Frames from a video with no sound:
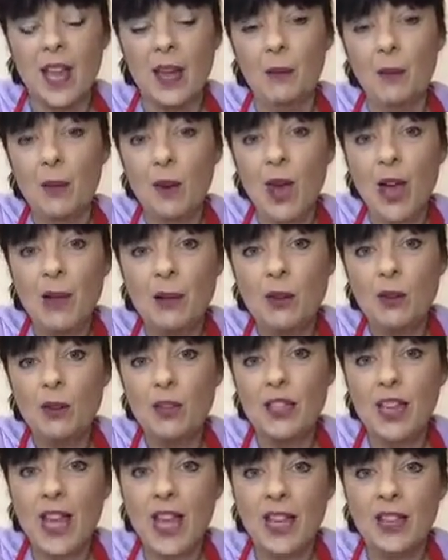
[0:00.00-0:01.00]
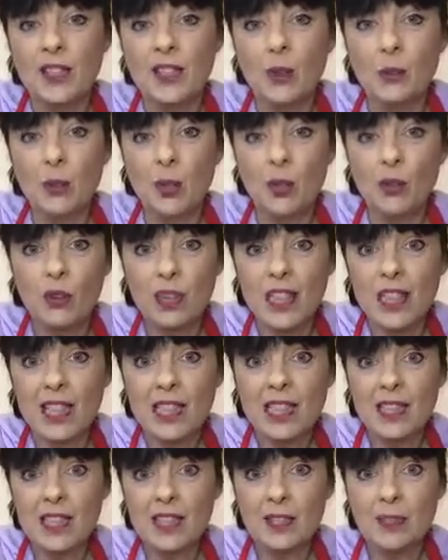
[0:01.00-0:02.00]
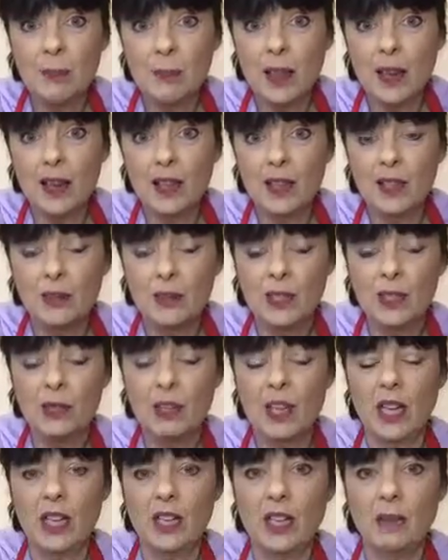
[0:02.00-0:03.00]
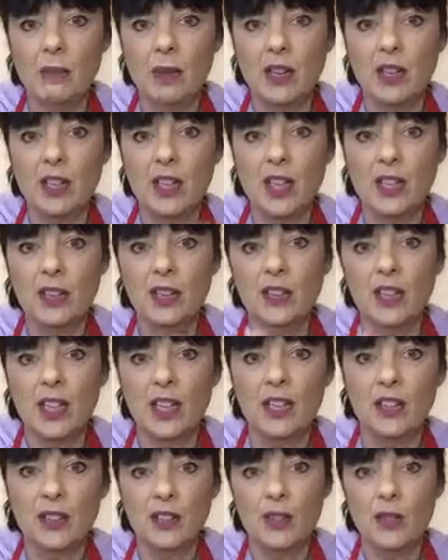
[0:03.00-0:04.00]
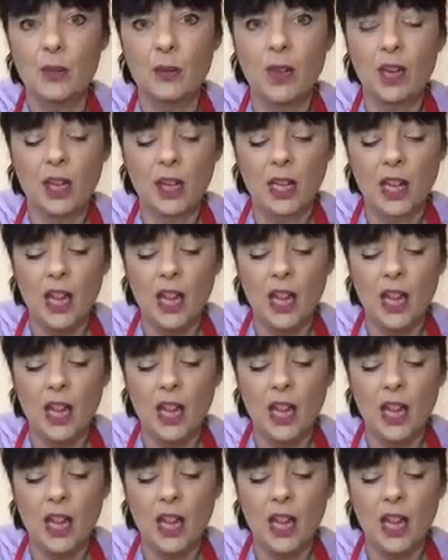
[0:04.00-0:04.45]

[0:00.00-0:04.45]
But I'm going to add some ingredients to mine, because we do that in Imagination Station, don't we?